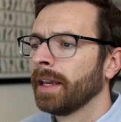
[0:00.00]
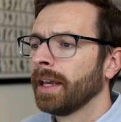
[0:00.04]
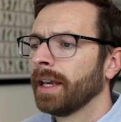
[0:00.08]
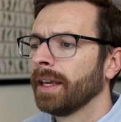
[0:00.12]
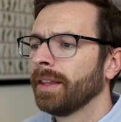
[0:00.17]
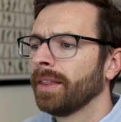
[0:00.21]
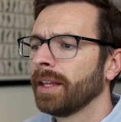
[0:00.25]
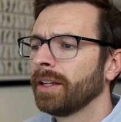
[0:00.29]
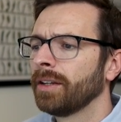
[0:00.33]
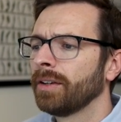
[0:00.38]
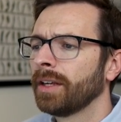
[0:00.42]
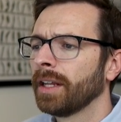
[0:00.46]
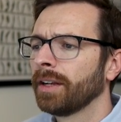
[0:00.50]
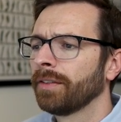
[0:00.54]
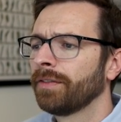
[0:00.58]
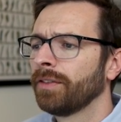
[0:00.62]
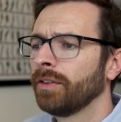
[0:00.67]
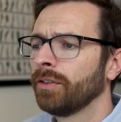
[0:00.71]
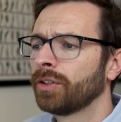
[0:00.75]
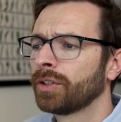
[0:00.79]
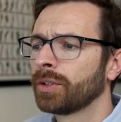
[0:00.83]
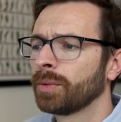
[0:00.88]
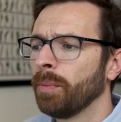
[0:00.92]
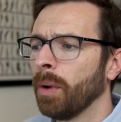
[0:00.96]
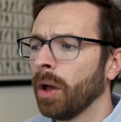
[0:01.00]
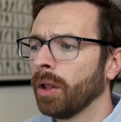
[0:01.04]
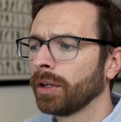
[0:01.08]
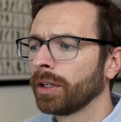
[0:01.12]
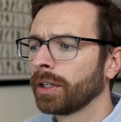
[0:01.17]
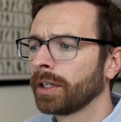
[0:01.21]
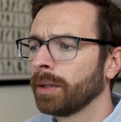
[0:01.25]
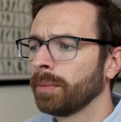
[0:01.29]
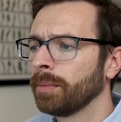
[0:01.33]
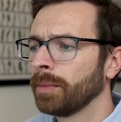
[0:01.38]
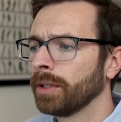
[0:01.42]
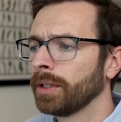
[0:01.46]
And then you get a few smaller
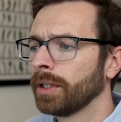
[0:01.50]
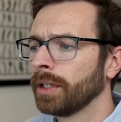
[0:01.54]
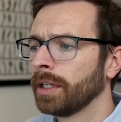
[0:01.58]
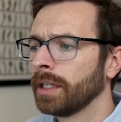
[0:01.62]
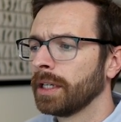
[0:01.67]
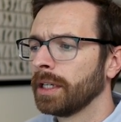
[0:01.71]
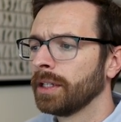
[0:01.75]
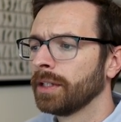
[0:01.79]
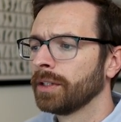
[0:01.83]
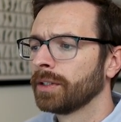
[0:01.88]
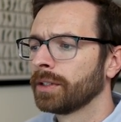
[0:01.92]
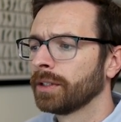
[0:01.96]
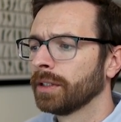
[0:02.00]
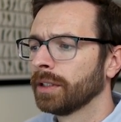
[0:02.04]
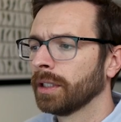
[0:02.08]
communities